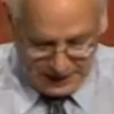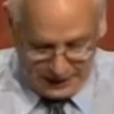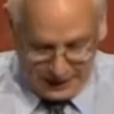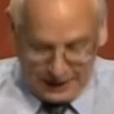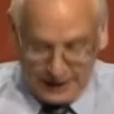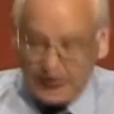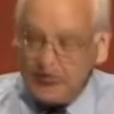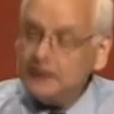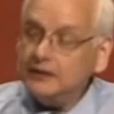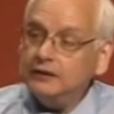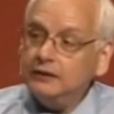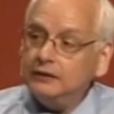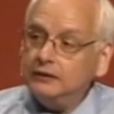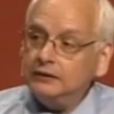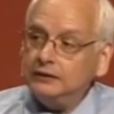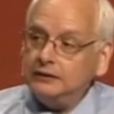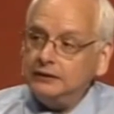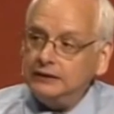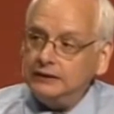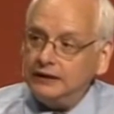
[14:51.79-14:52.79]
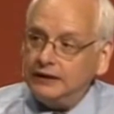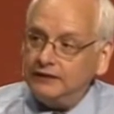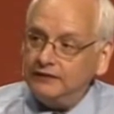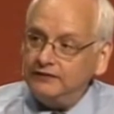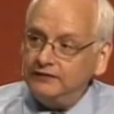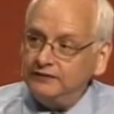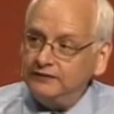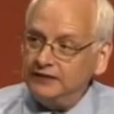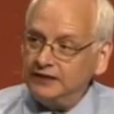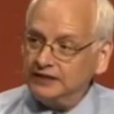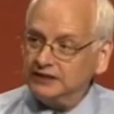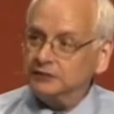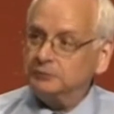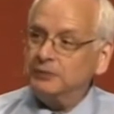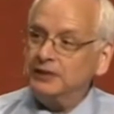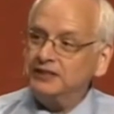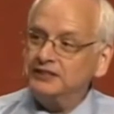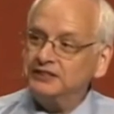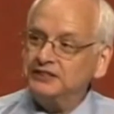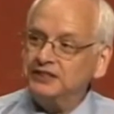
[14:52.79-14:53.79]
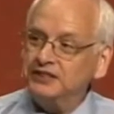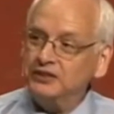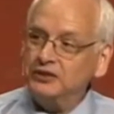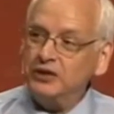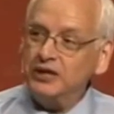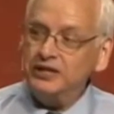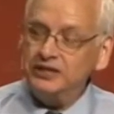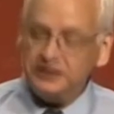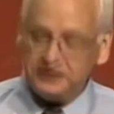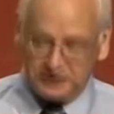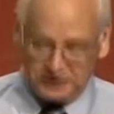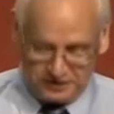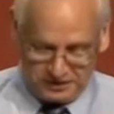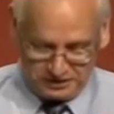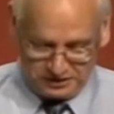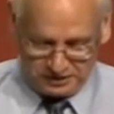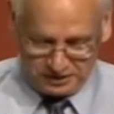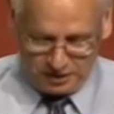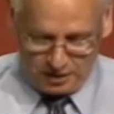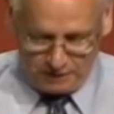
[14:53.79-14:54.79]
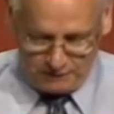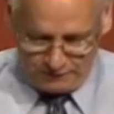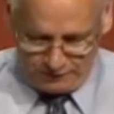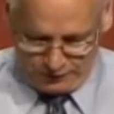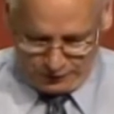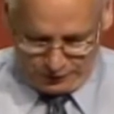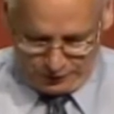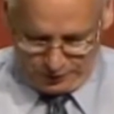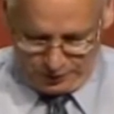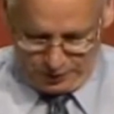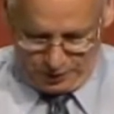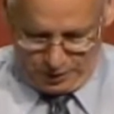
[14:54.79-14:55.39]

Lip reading: and have expressed the greatest discomfort